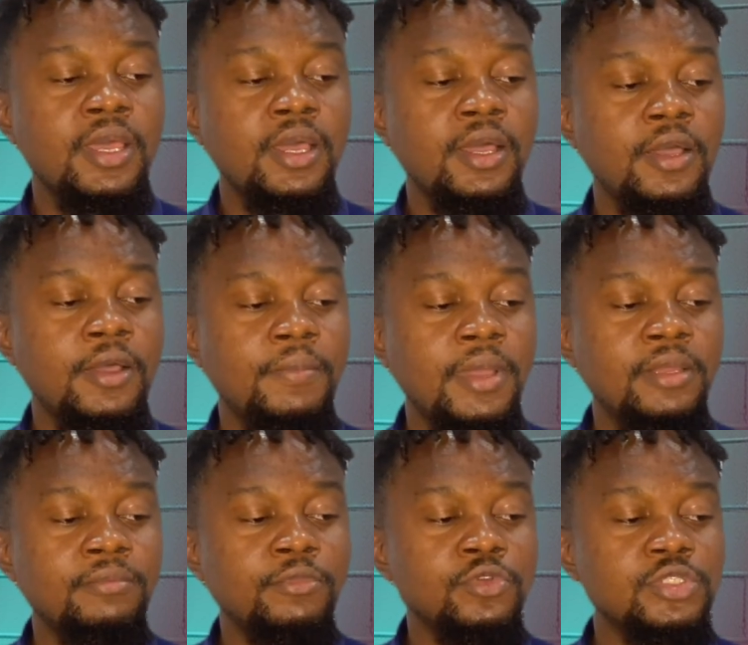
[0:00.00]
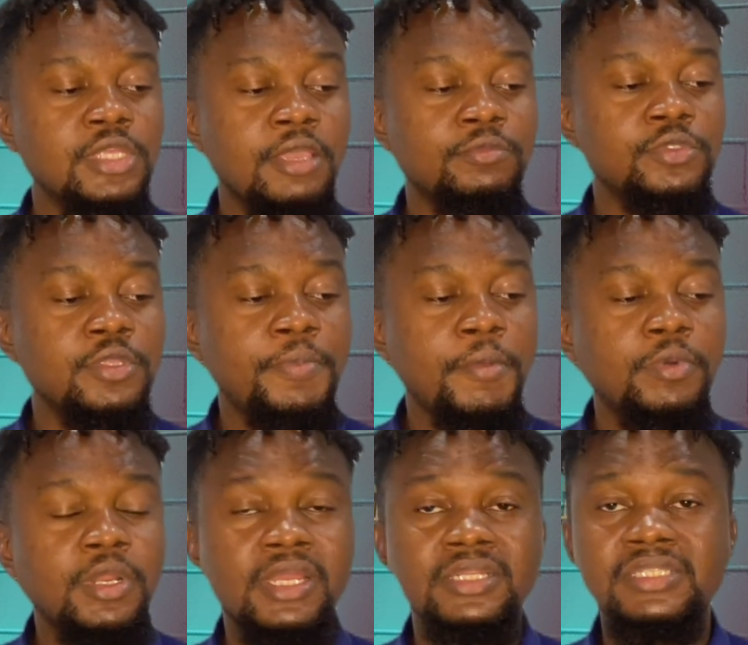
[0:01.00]
And most times, the
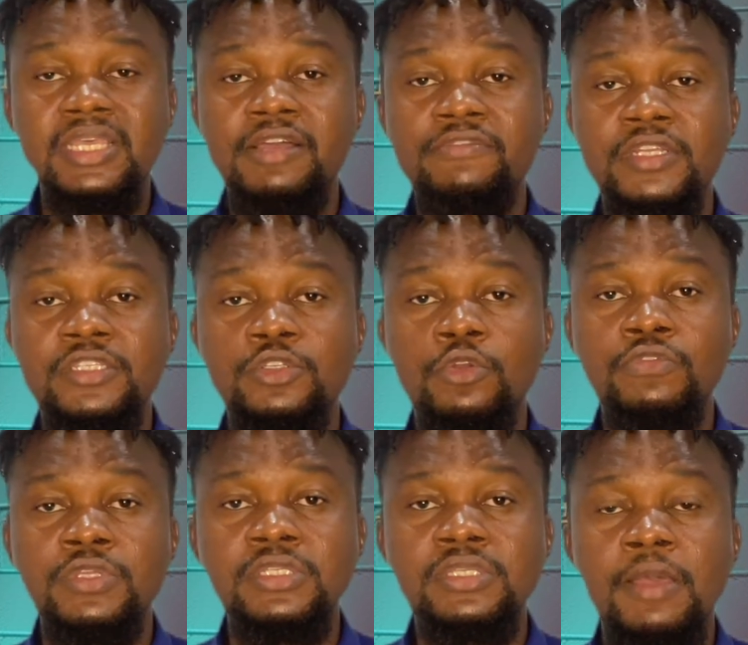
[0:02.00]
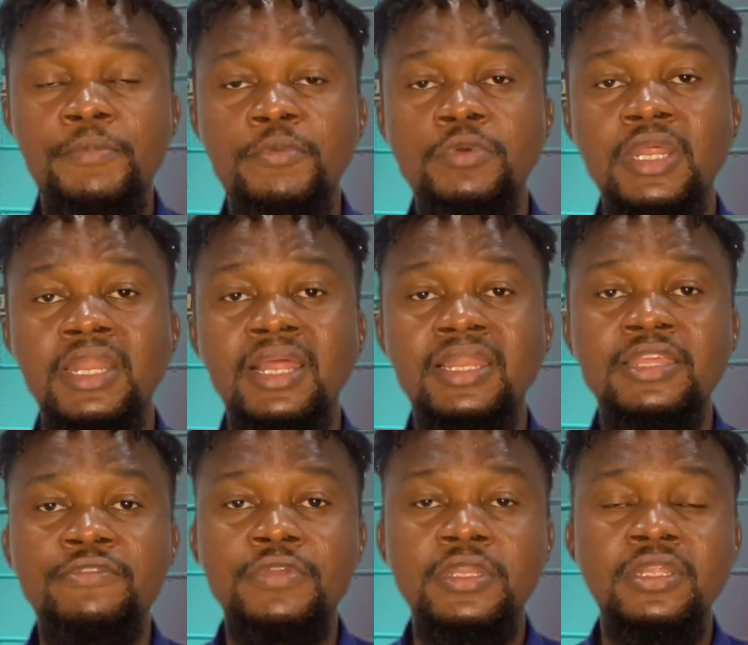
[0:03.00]
people that can take advantage of this are people that are
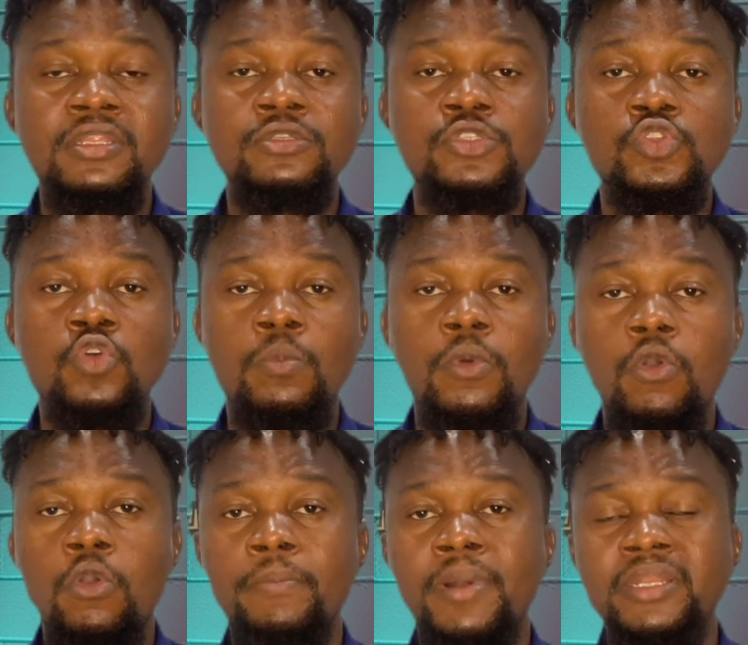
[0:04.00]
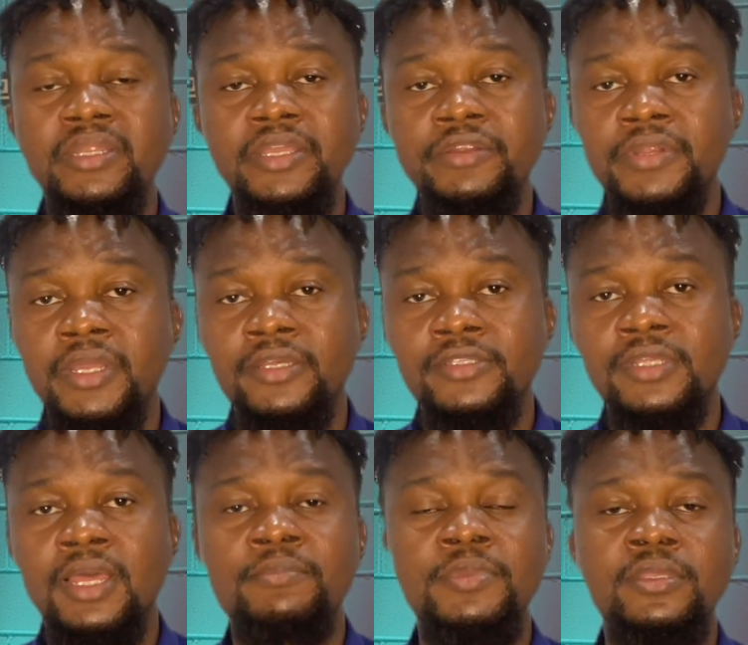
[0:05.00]
living in the suburban areas.
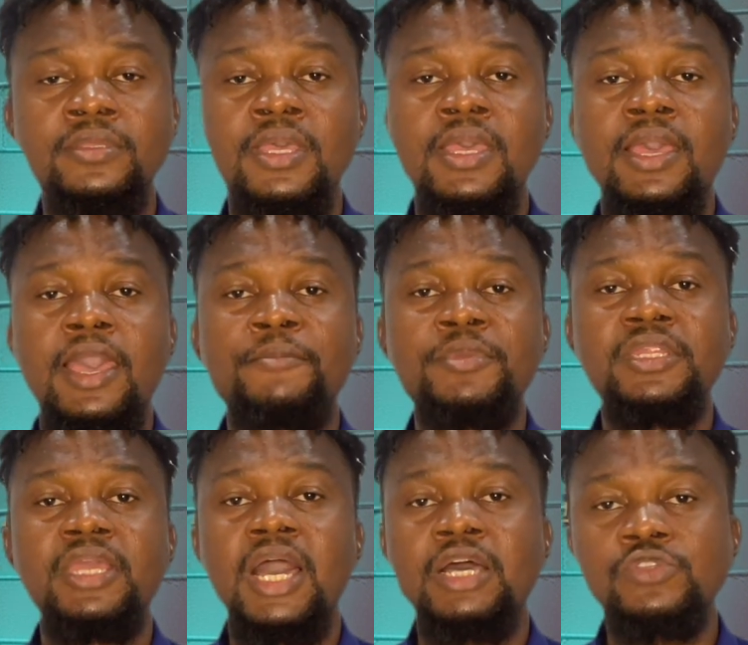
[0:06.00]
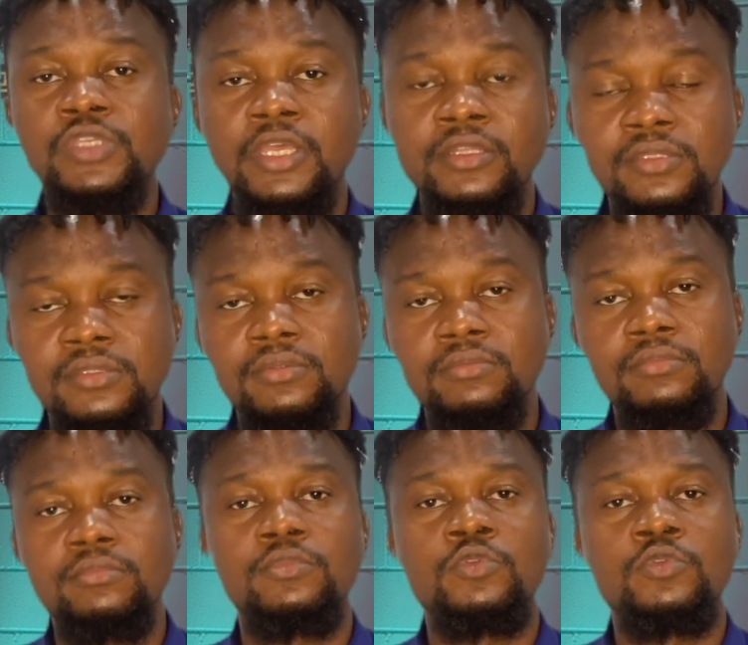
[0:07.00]
I mean the outskirts.